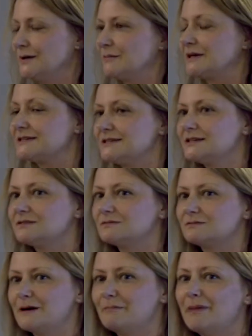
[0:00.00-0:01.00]
because this
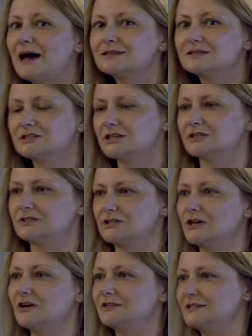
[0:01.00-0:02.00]
was when passengers
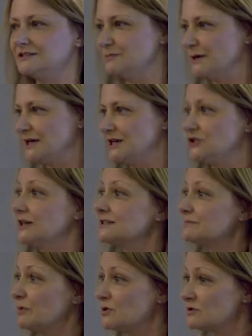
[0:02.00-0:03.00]
started to be
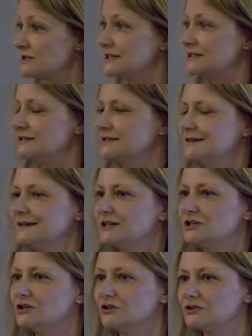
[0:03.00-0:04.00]
transported,
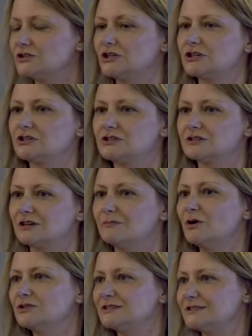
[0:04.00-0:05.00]
not just
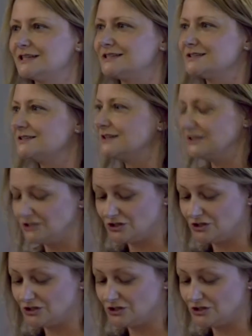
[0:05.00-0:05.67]
commodities and